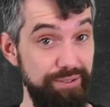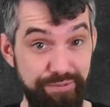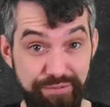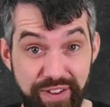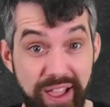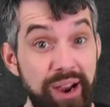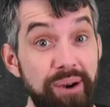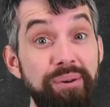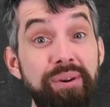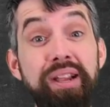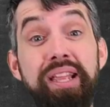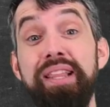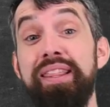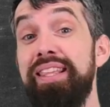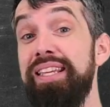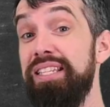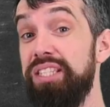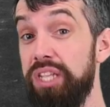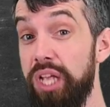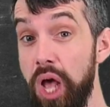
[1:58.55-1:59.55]
vary
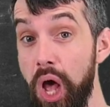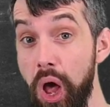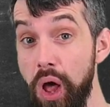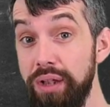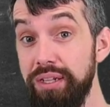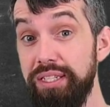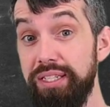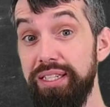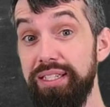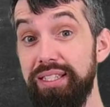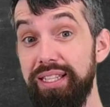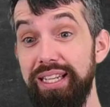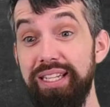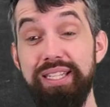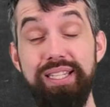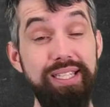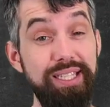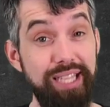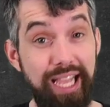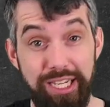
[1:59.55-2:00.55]
these constants in
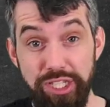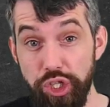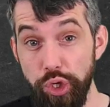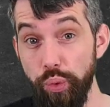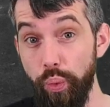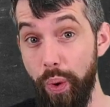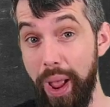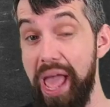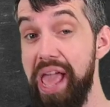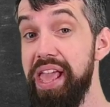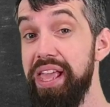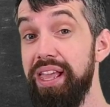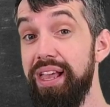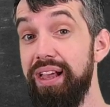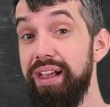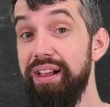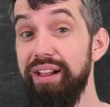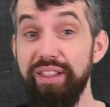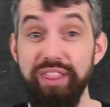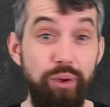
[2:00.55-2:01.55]
such a way
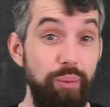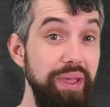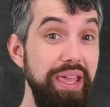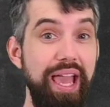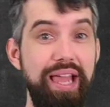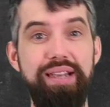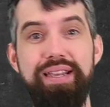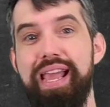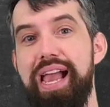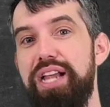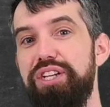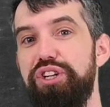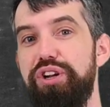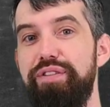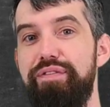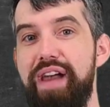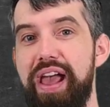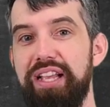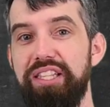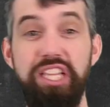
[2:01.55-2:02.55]
that we get tangent
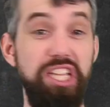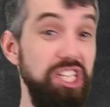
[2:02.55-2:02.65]
of x.